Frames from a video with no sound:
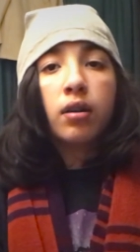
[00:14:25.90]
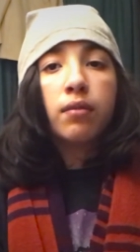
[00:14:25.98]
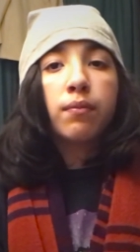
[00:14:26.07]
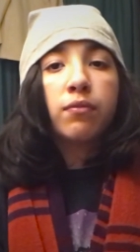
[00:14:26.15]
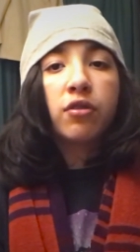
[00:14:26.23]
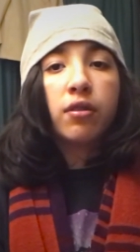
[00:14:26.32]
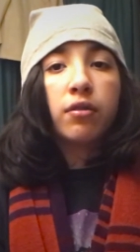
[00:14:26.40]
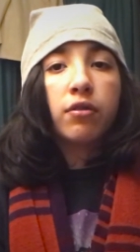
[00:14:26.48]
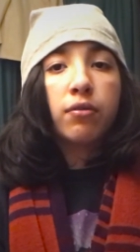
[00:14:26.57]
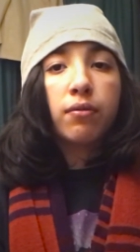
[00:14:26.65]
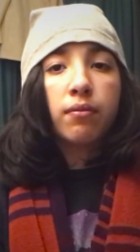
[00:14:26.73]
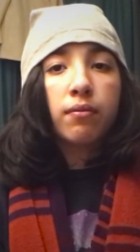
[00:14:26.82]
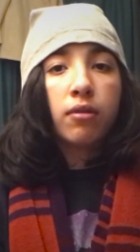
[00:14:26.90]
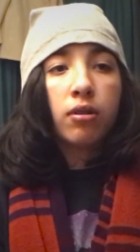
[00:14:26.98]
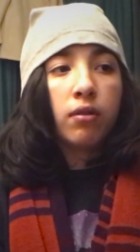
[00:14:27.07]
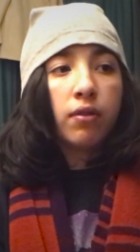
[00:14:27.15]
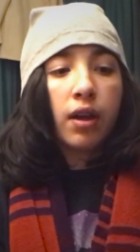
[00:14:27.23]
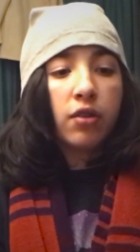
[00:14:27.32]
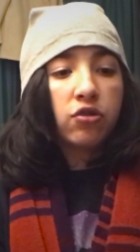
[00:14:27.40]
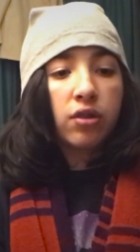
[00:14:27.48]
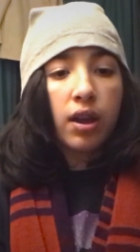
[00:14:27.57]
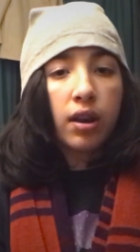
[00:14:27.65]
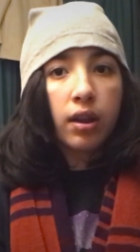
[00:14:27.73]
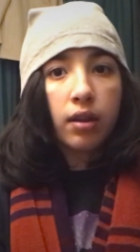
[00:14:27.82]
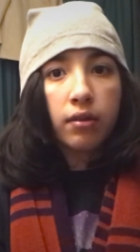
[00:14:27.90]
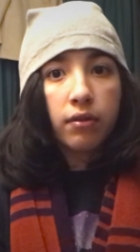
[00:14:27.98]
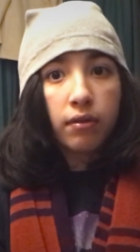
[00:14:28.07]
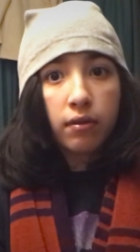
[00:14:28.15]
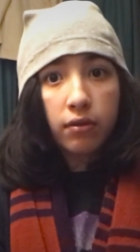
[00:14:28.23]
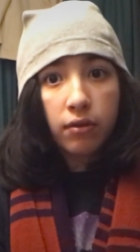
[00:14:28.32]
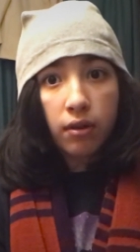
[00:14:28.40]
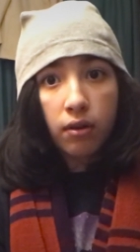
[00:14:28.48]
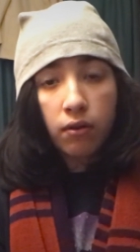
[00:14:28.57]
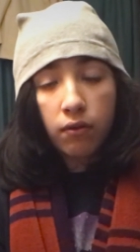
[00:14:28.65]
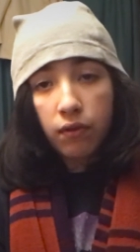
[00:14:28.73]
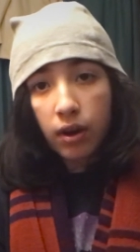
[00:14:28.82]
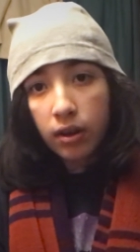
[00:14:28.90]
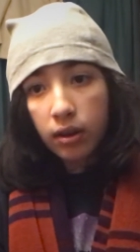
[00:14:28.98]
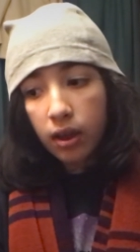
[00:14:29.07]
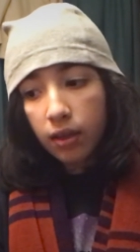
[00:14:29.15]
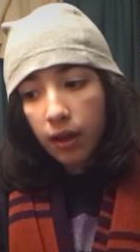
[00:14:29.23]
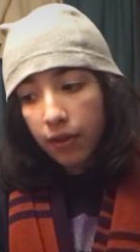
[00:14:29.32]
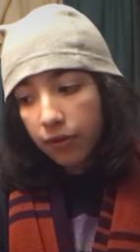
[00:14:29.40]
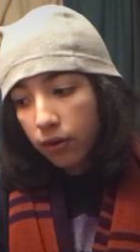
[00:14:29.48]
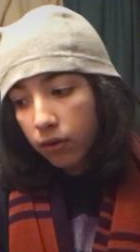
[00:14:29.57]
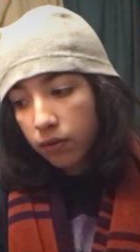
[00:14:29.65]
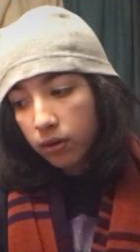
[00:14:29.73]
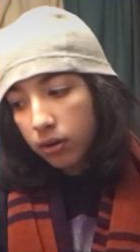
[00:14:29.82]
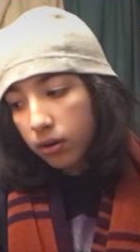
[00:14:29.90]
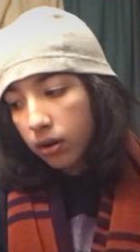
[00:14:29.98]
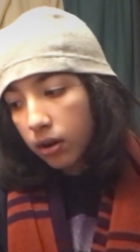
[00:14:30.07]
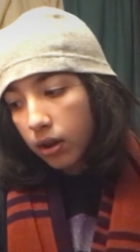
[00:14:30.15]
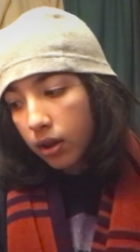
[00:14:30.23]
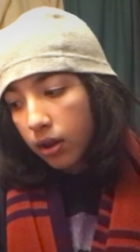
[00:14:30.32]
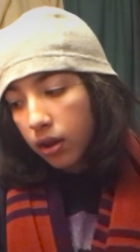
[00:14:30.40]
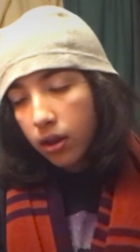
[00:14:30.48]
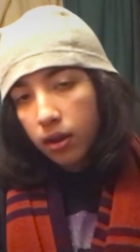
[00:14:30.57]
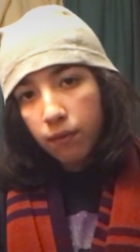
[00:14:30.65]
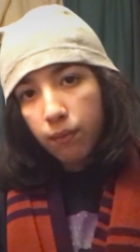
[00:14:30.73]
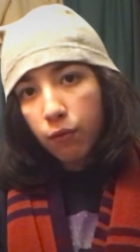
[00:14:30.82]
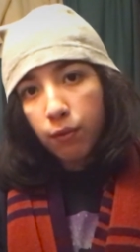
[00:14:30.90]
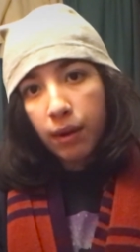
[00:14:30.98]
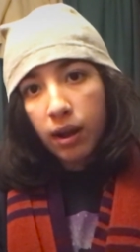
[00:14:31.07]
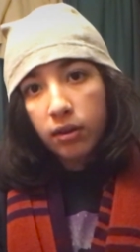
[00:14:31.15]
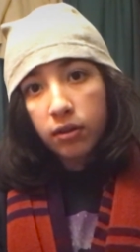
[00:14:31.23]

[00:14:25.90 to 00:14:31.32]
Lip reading: since all that shenanigans. So finally that's over and we're back to